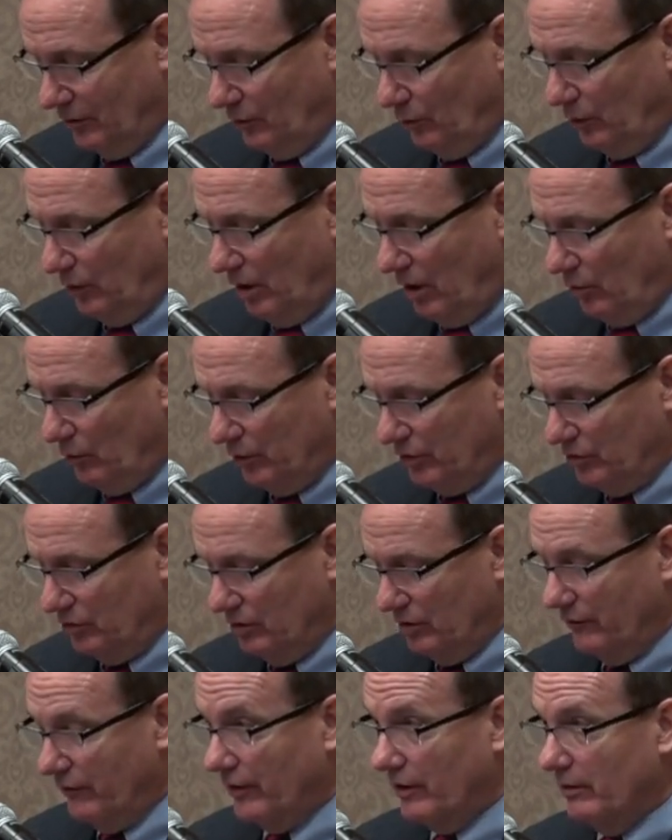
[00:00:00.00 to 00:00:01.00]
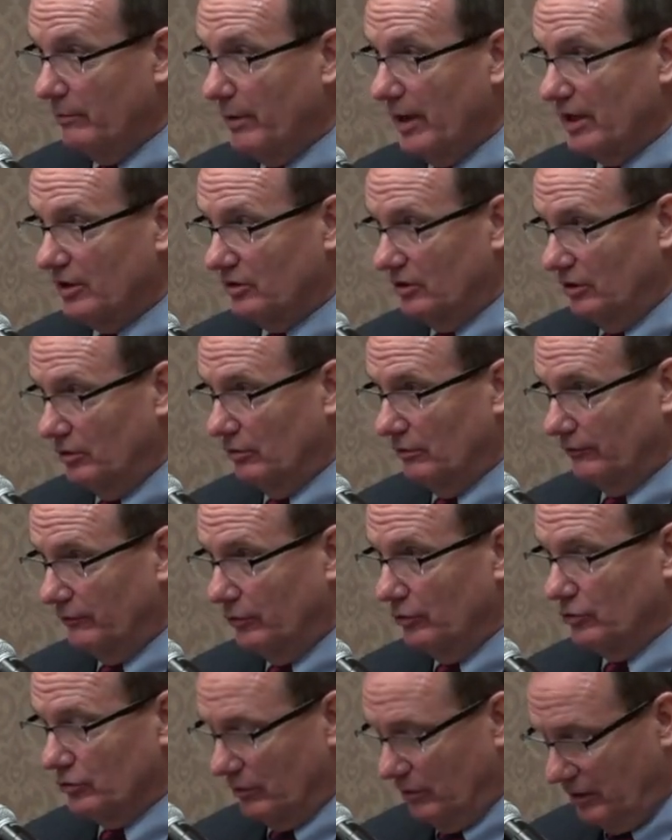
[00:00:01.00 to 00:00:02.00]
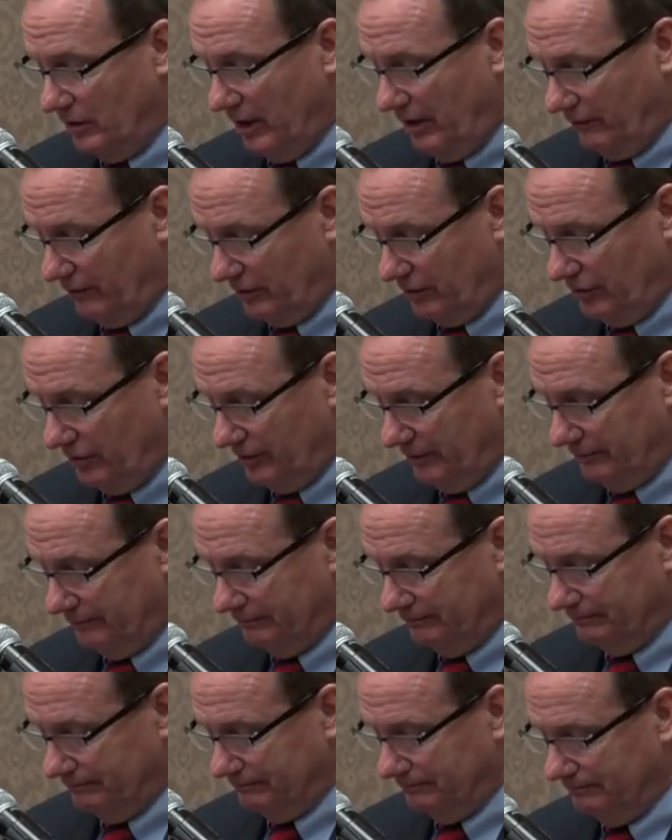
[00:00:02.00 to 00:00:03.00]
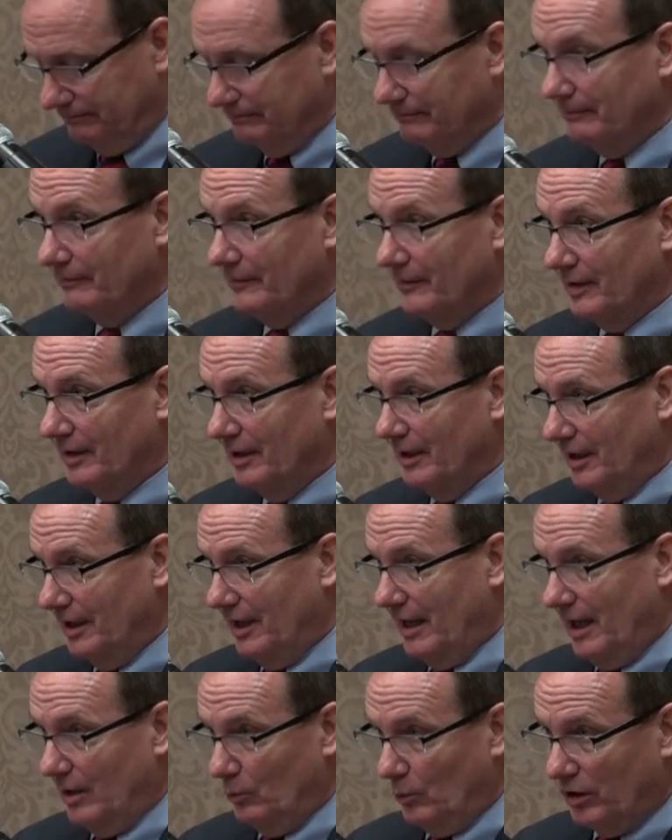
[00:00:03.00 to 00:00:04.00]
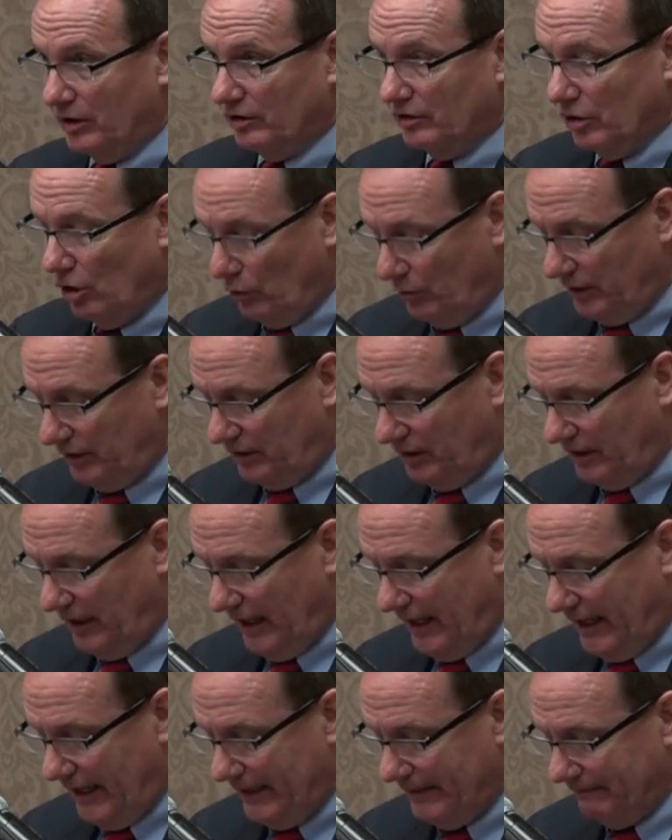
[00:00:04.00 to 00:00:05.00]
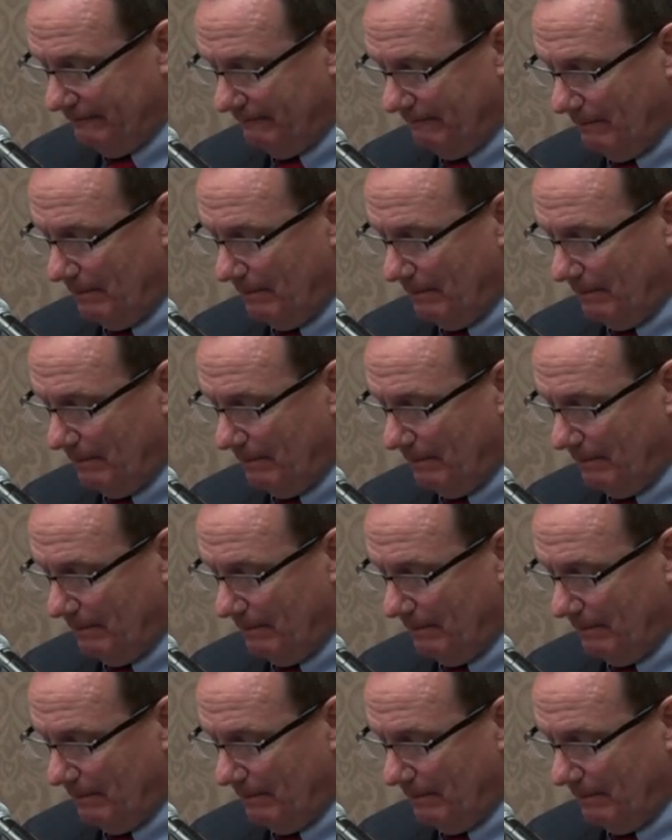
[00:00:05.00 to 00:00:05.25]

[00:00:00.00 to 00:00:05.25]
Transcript: We all wish you the very best in your future endeavors. And with Chloe today